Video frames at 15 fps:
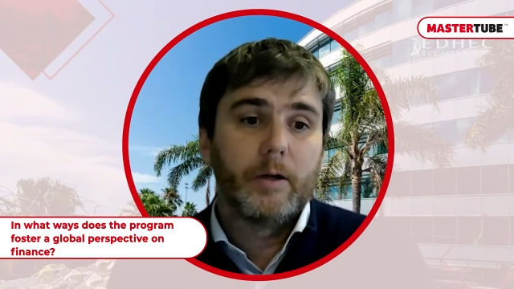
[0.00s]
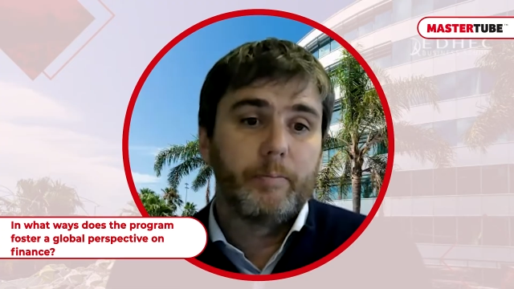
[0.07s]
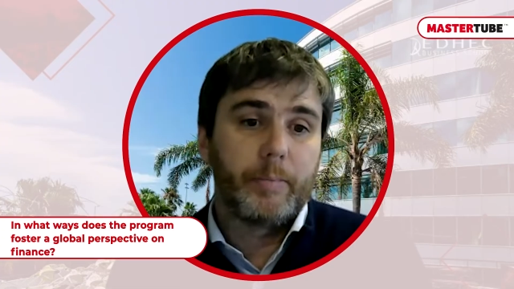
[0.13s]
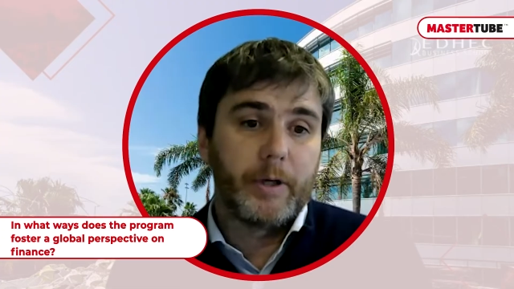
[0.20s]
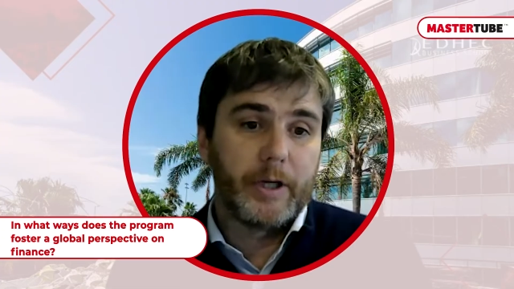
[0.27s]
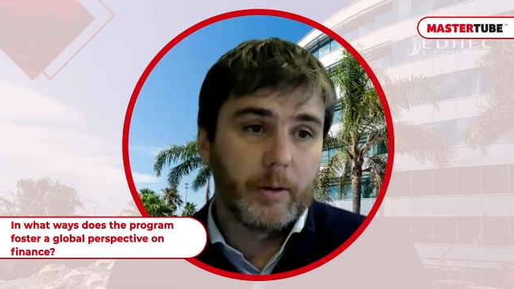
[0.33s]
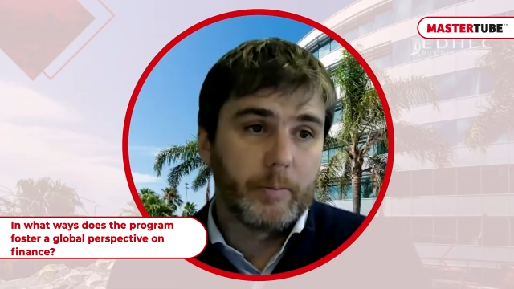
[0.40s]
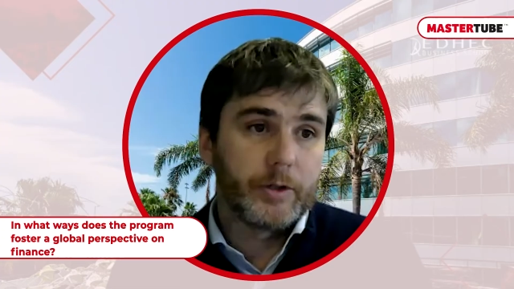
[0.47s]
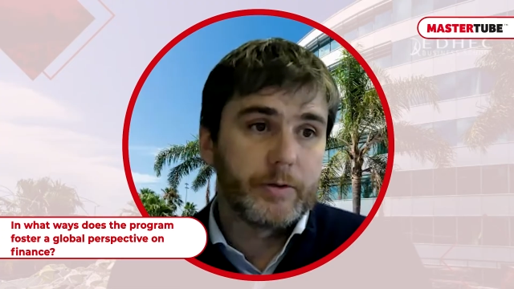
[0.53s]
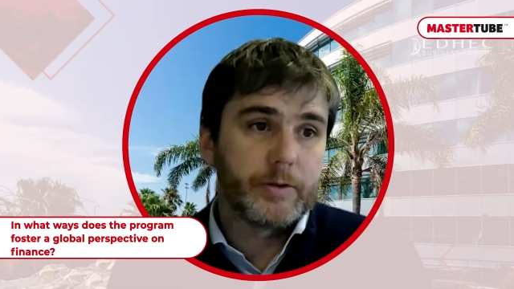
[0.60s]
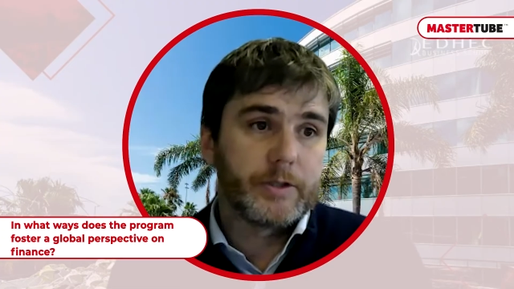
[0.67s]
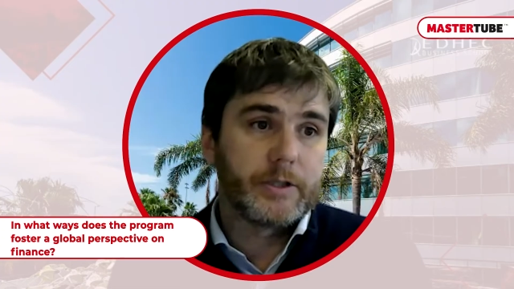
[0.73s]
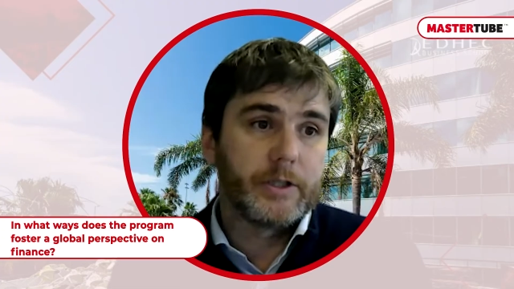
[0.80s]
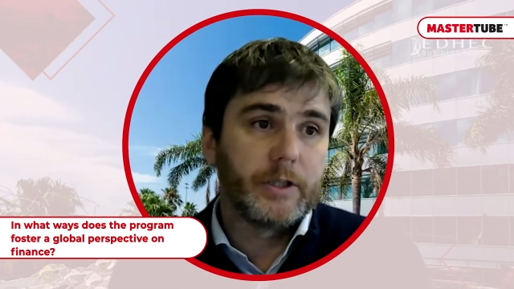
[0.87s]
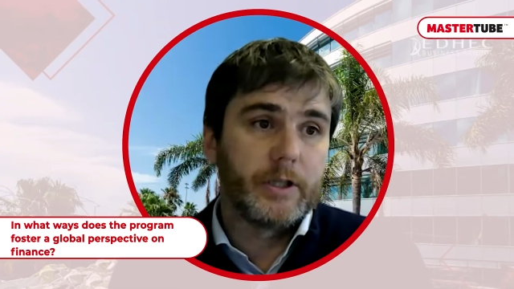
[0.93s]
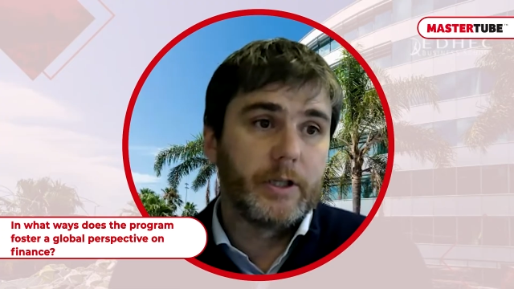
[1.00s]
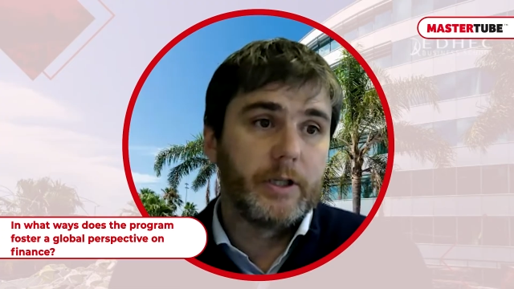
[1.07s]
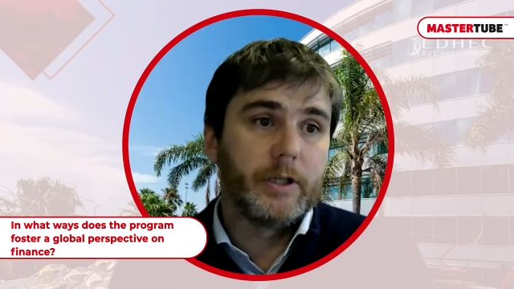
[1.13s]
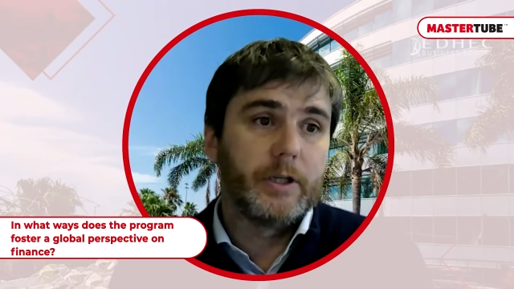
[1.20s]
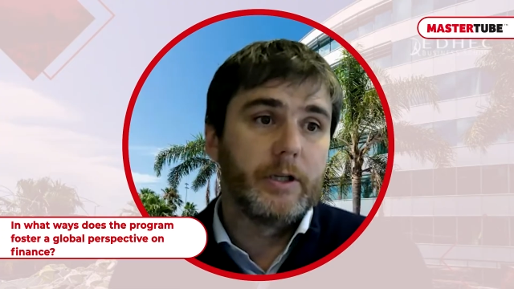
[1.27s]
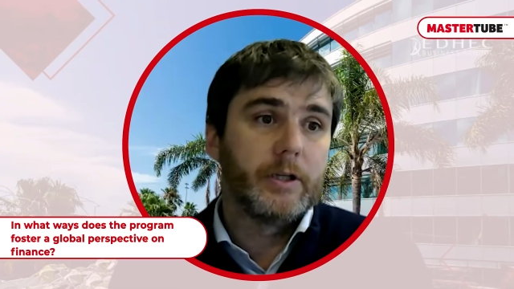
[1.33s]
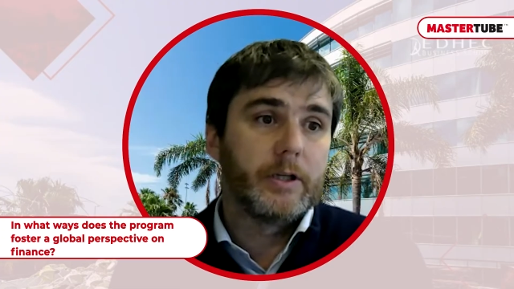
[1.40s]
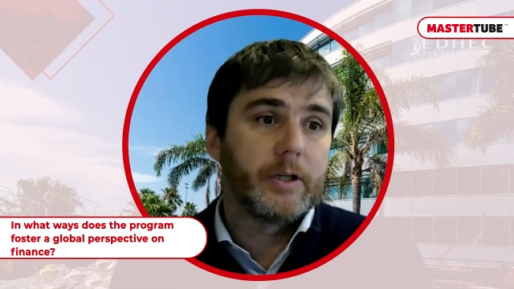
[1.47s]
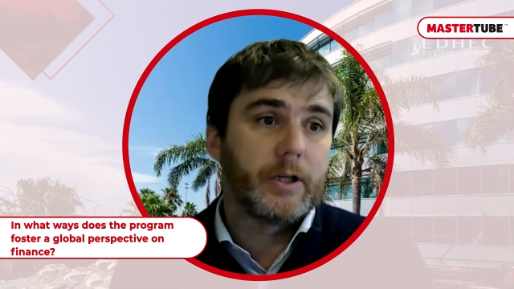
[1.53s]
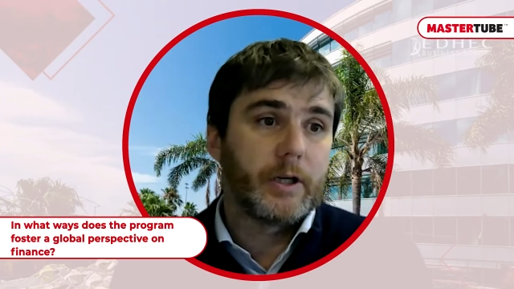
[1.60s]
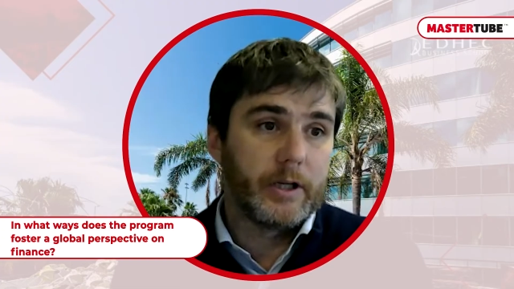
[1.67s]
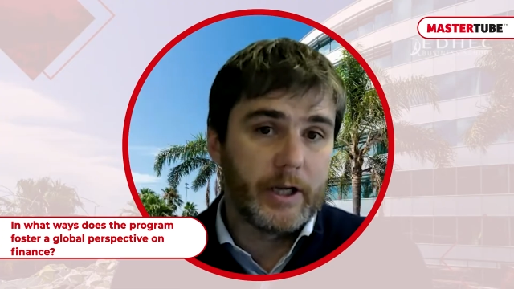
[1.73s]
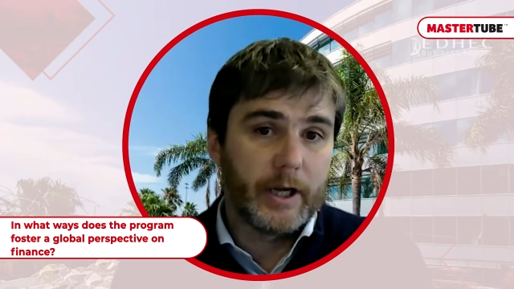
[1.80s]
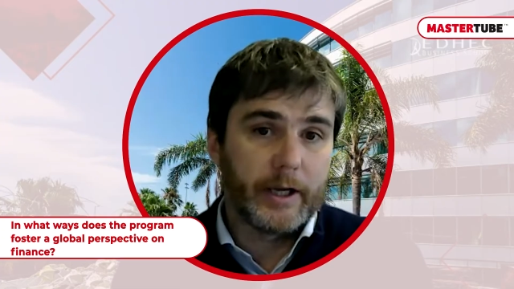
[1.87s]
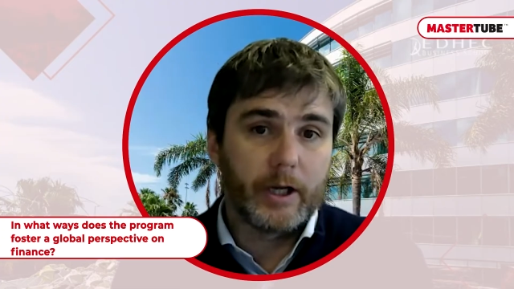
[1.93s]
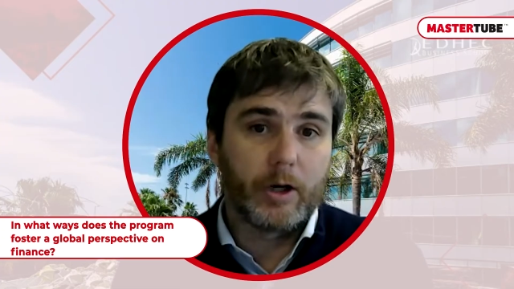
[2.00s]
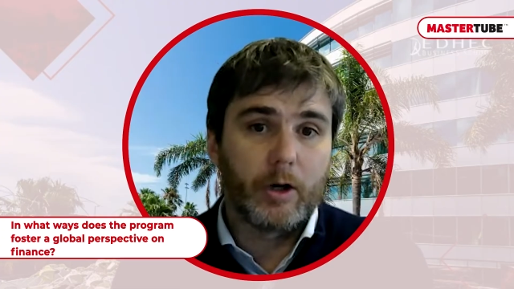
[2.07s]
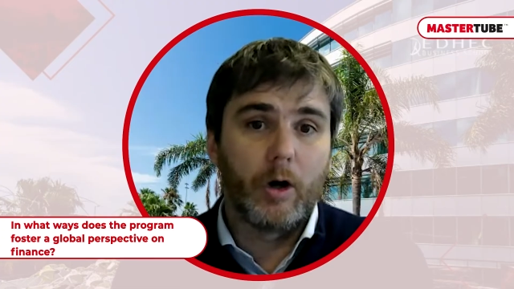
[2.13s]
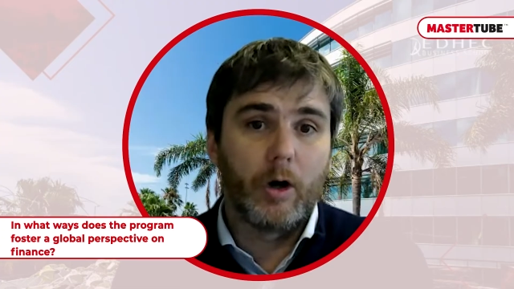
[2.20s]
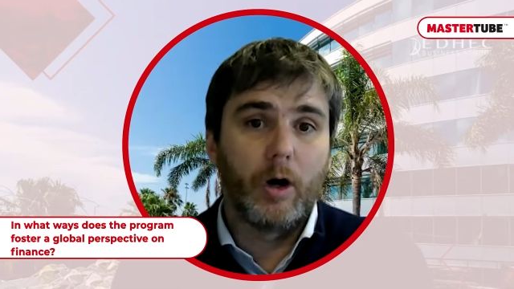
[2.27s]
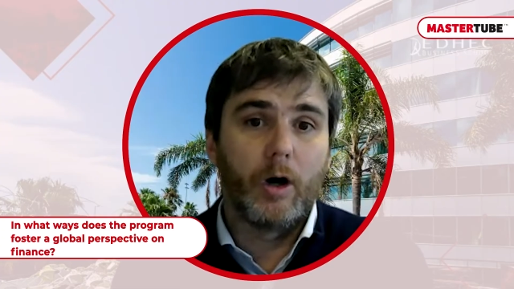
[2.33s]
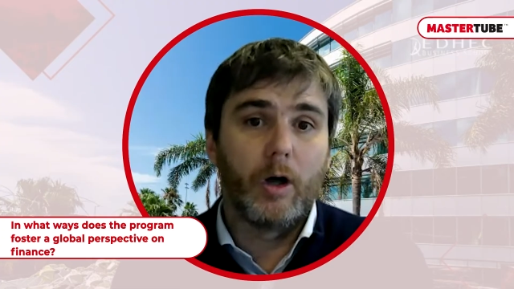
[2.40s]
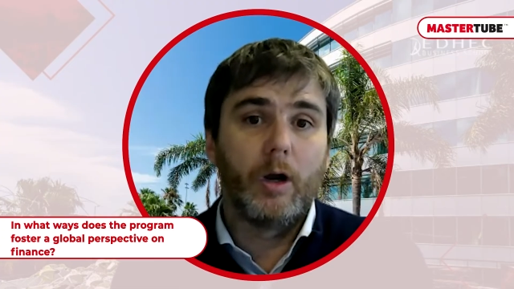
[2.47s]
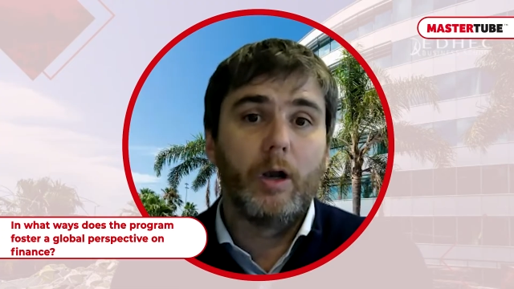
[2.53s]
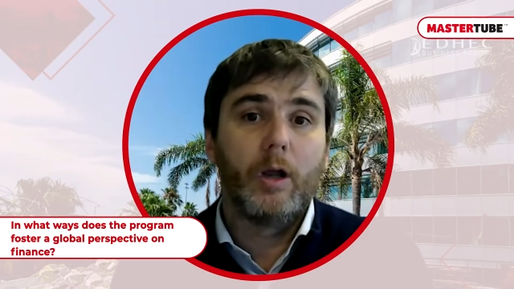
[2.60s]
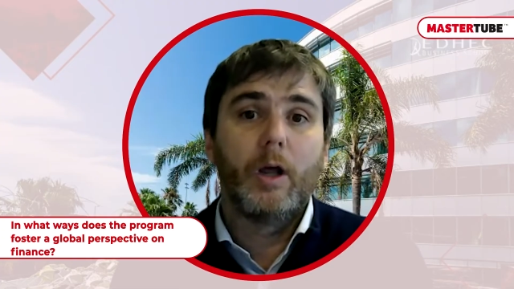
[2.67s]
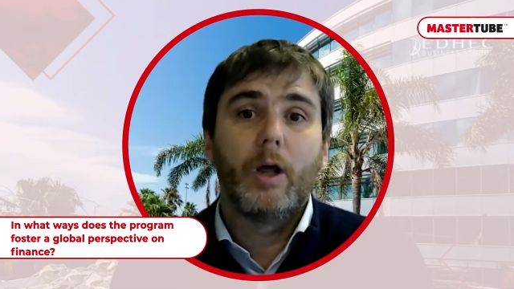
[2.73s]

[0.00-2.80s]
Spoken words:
PwC, Crédit Agricole,